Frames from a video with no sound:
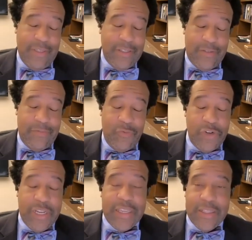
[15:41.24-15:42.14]
it's
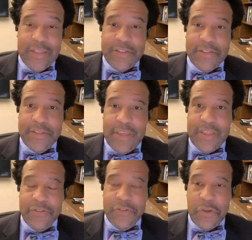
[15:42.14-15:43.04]
ridiculous
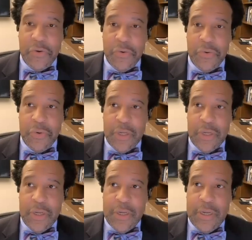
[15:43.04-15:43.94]
and so
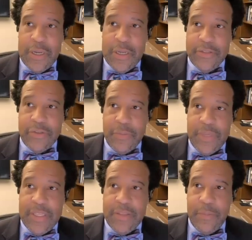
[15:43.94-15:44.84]
uh, to
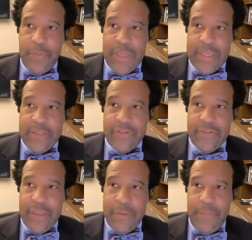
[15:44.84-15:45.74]
me the
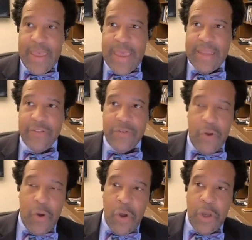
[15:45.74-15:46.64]
biggest impact
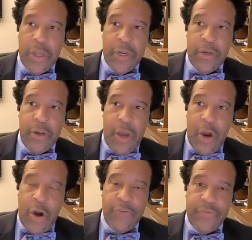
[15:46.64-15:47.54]
on
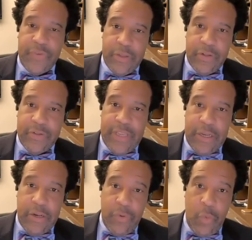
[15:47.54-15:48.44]
our field
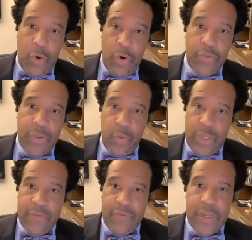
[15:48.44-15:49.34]
and the work that
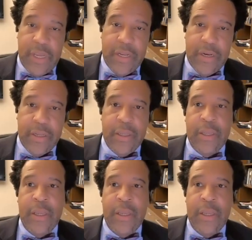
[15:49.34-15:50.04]
we have done